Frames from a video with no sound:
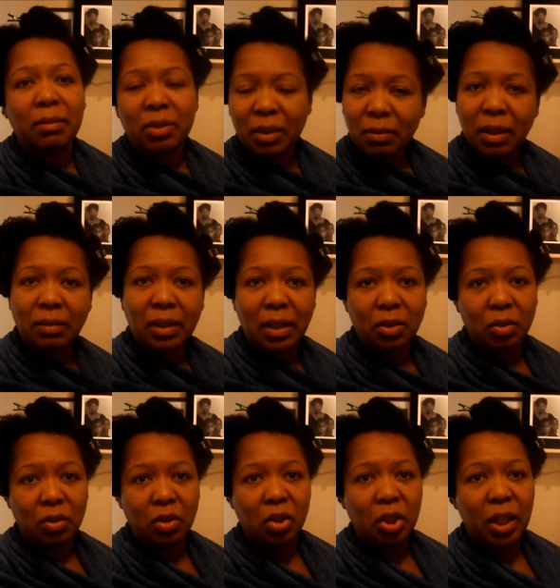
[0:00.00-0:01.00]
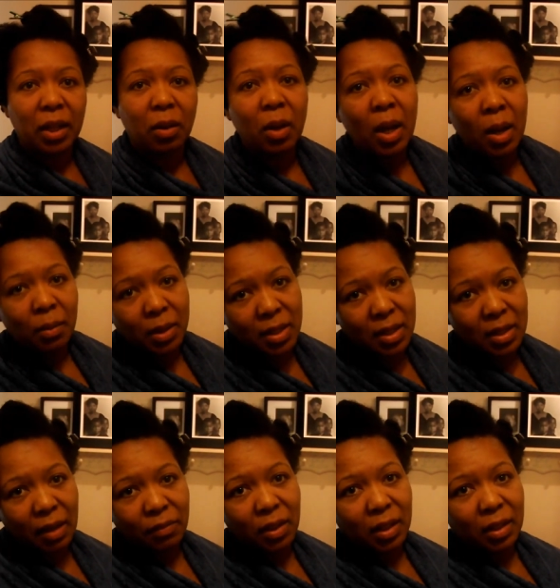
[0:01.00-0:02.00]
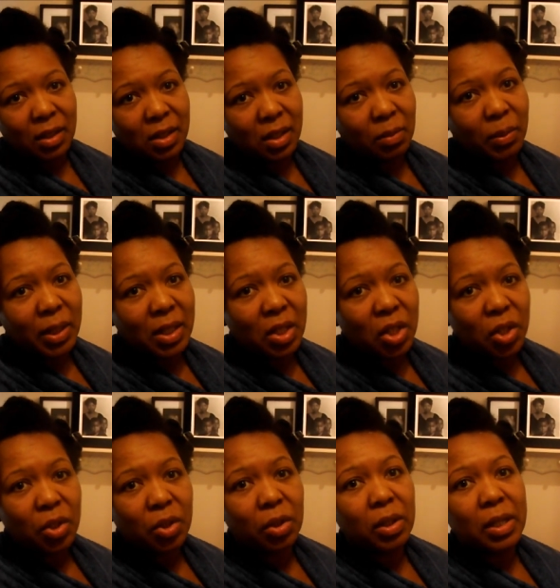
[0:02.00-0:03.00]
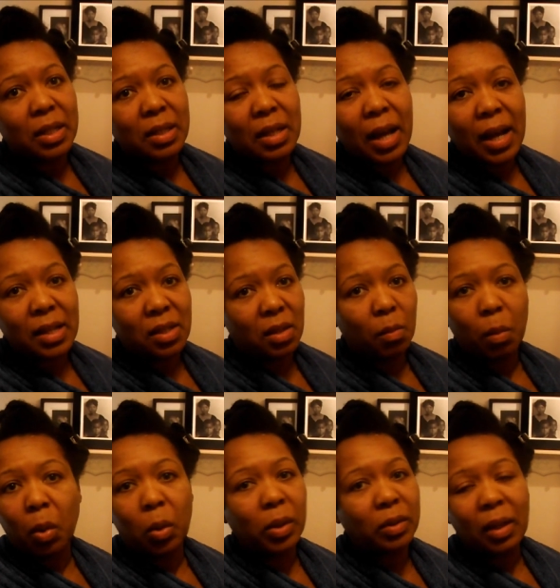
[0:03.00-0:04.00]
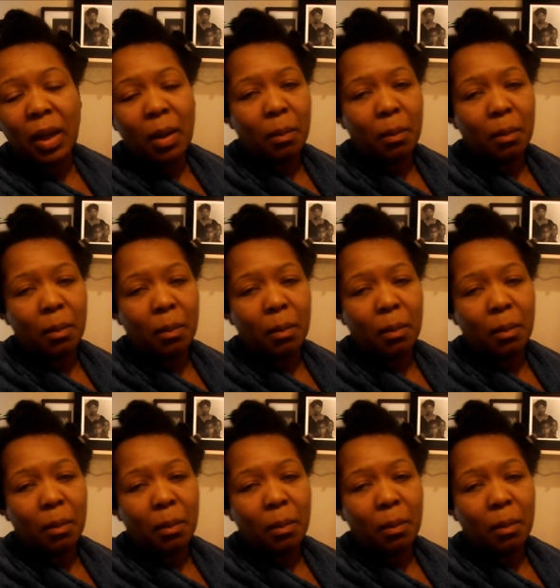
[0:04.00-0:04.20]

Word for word: Sometimes I do the gel, but since I've done a deep conditioner and it's nice and moist,